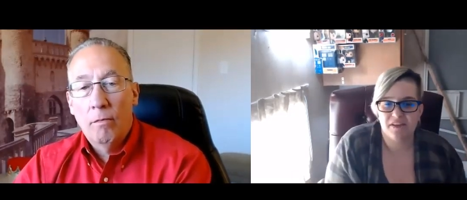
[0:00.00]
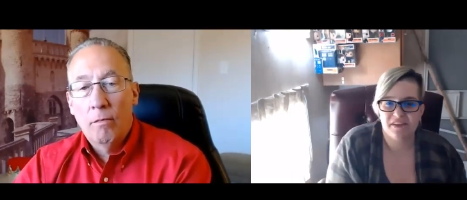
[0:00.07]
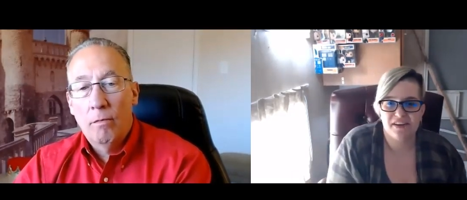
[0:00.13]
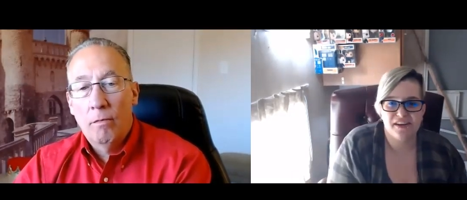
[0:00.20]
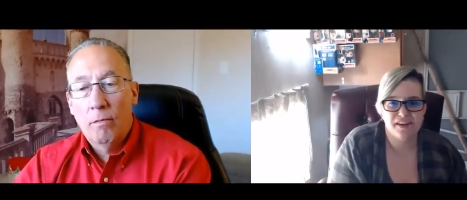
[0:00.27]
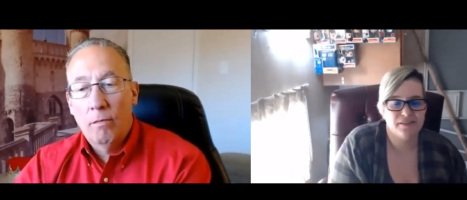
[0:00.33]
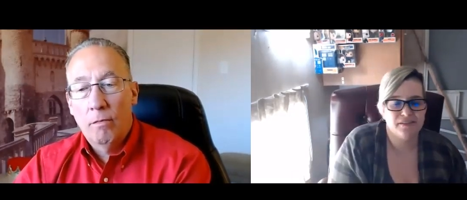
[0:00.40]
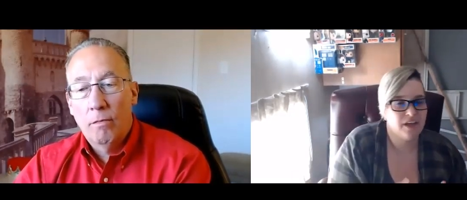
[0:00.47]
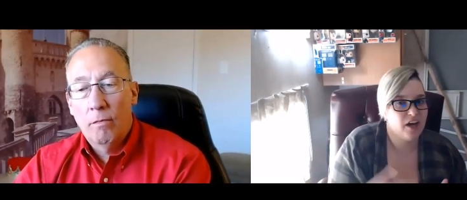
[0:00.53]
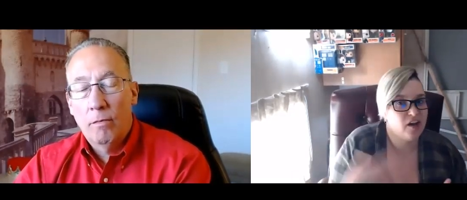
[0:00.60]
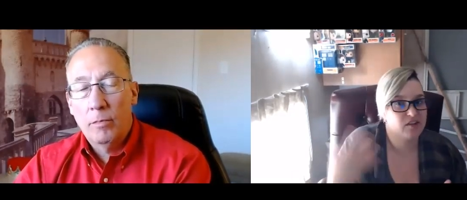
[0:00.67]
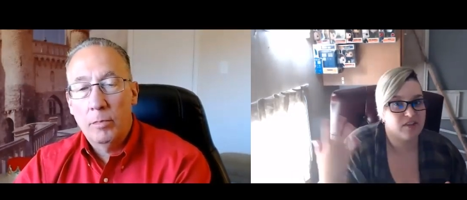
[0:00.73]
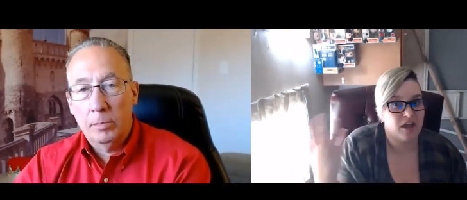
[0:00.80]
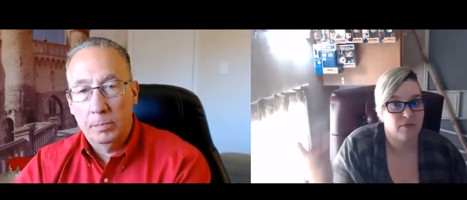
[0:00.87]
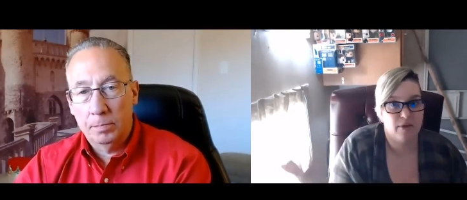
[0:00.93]
Speaker 1: out there.
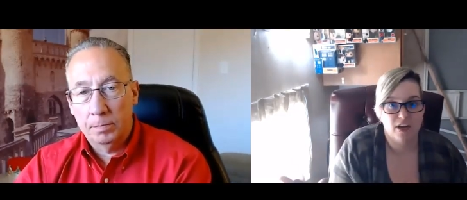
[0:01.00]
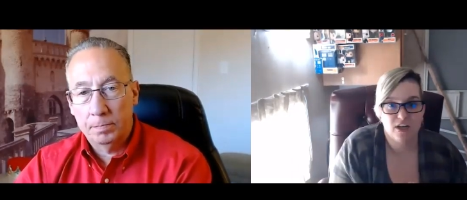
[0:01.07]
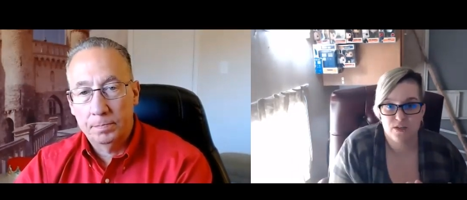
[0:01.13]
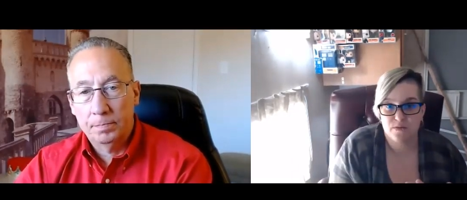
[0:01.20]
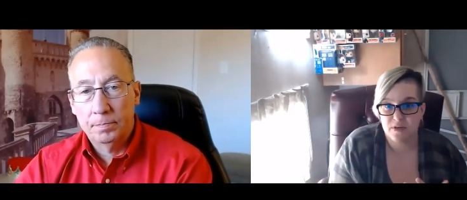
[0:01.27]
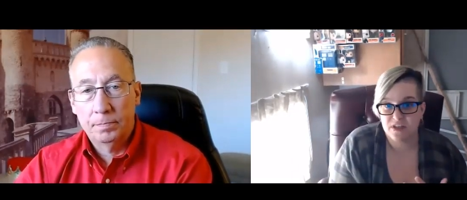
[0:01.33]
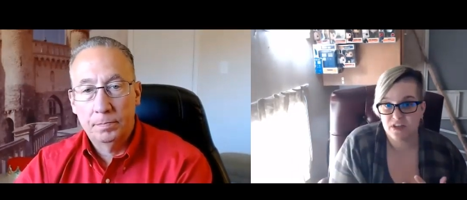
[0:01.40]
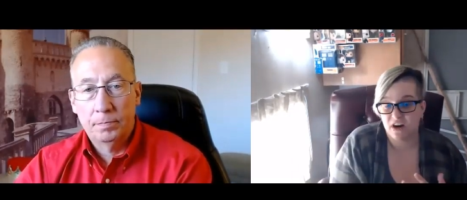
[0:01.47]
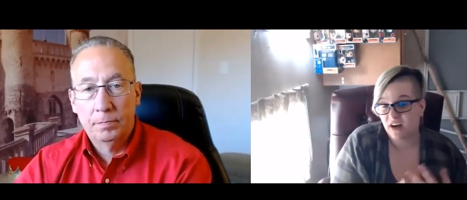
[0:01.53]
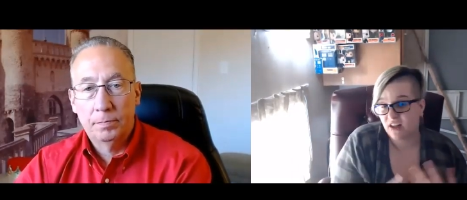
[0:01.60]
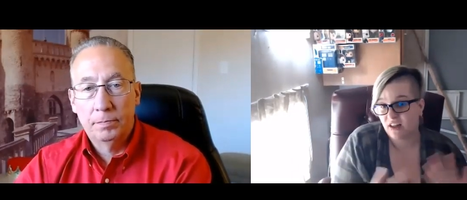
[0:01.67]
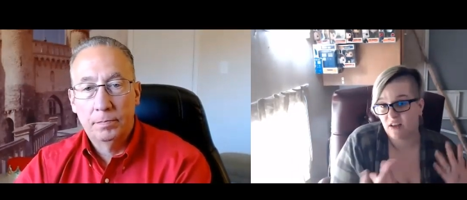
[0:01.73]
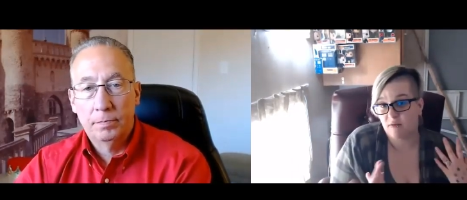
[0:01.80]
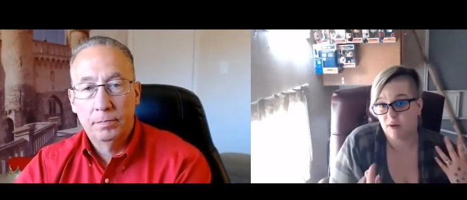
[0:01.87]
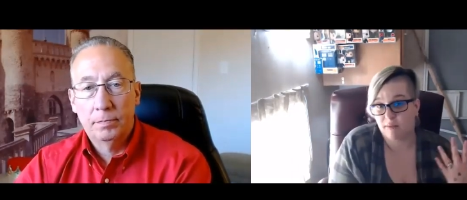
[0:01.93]
They may just be starting.
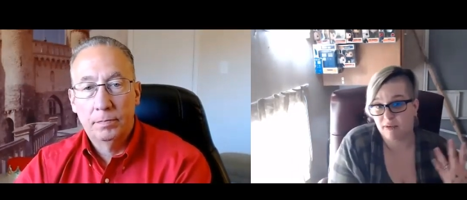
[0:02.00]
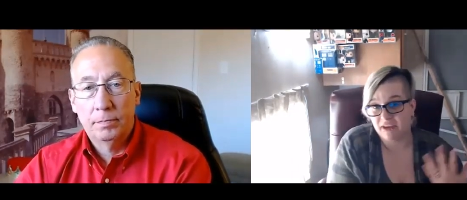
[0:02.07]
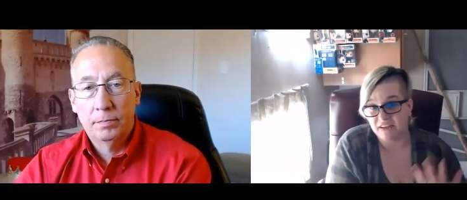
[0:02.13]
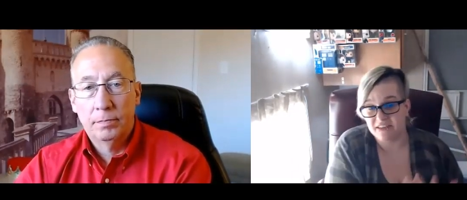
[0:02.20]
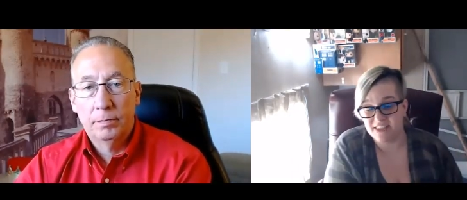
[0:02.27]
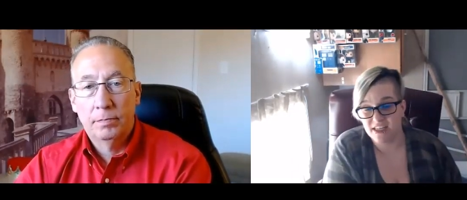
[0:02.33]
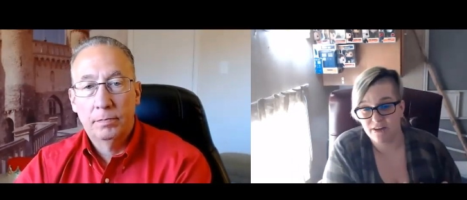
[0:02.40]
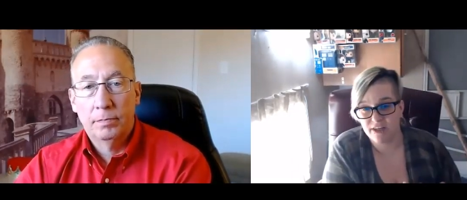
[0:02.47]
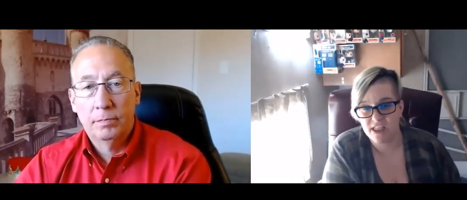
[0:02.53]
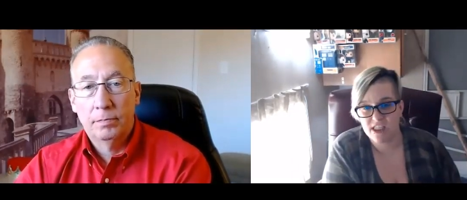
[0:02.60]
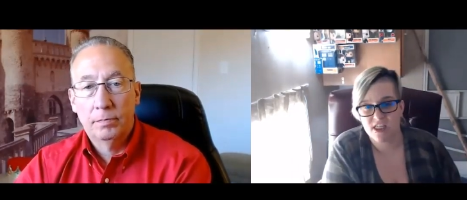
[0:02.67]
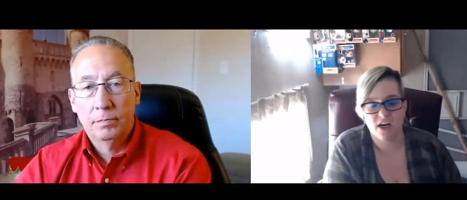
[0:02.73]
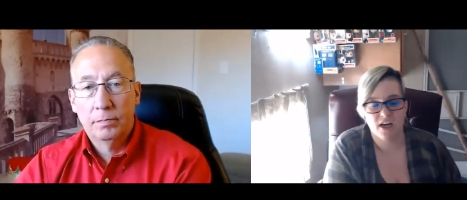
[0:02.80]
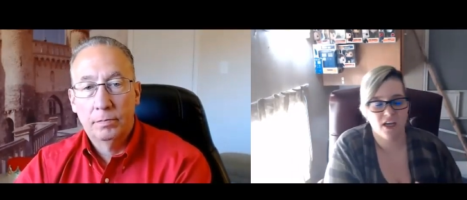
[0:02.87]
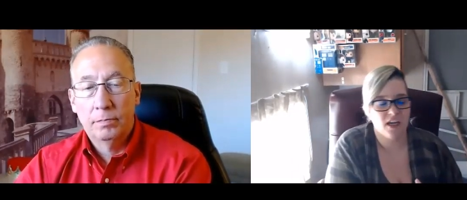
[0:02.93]
They may be considering
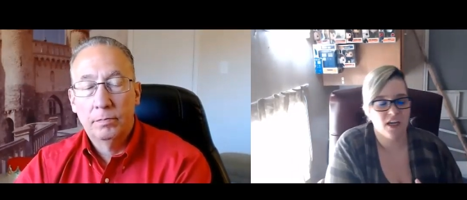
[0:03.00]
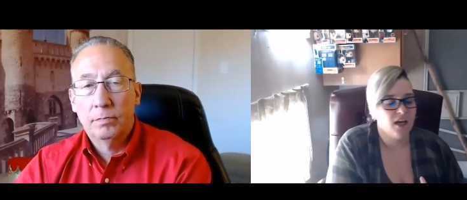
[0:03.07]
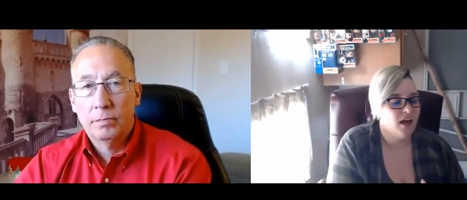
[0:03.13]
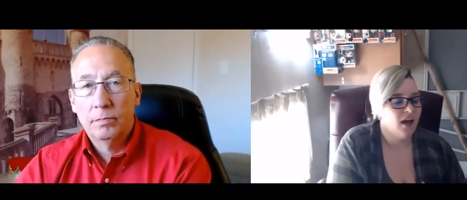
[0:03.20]
starting.